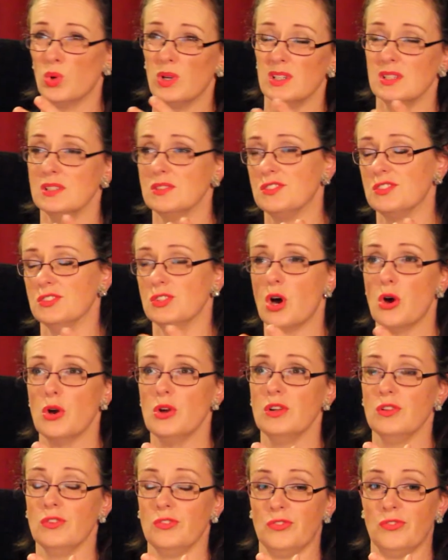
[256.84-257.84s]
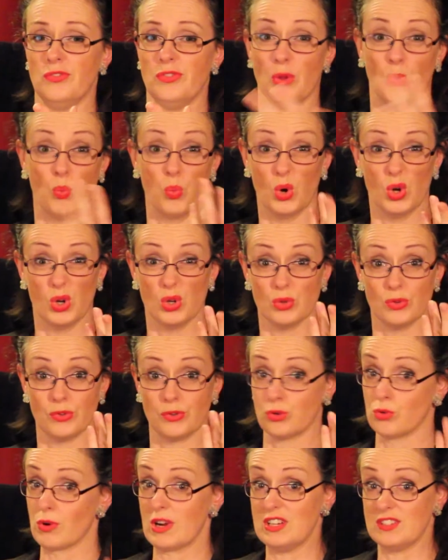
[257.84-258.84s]
is known as the
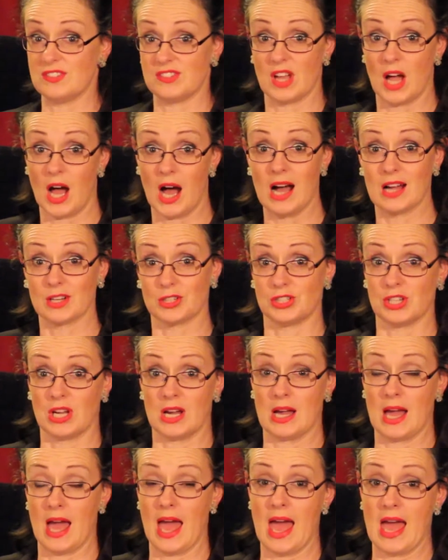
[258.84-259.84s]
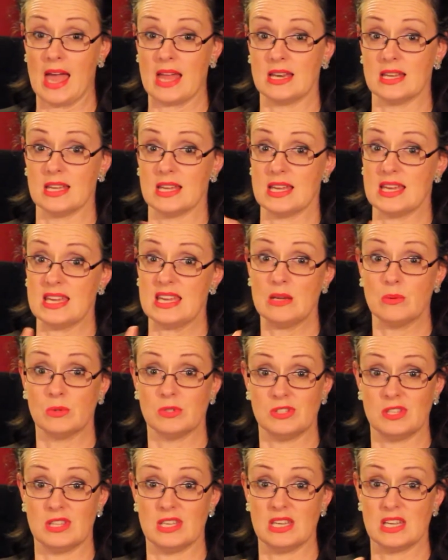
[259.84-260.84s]
world's greatest archer, and he
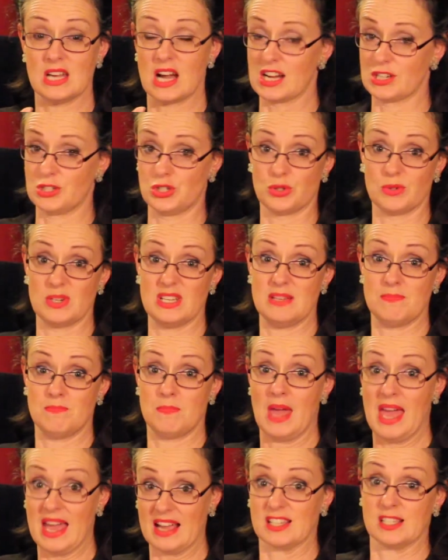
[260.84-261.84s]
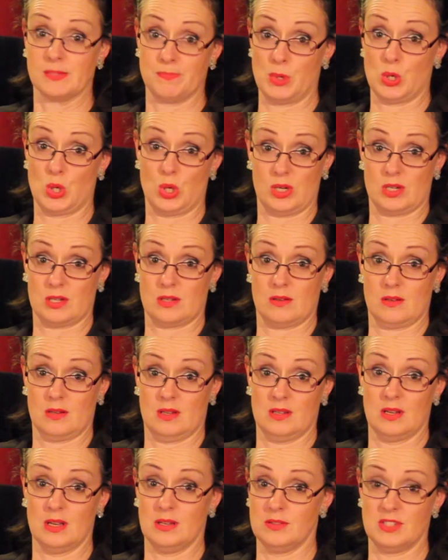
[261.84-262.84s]
was the archery expert
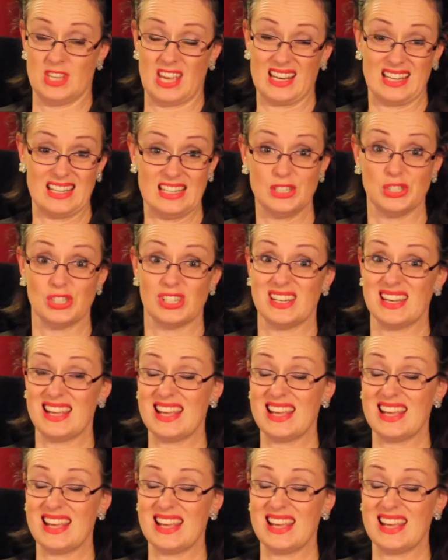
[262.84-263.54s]
and technician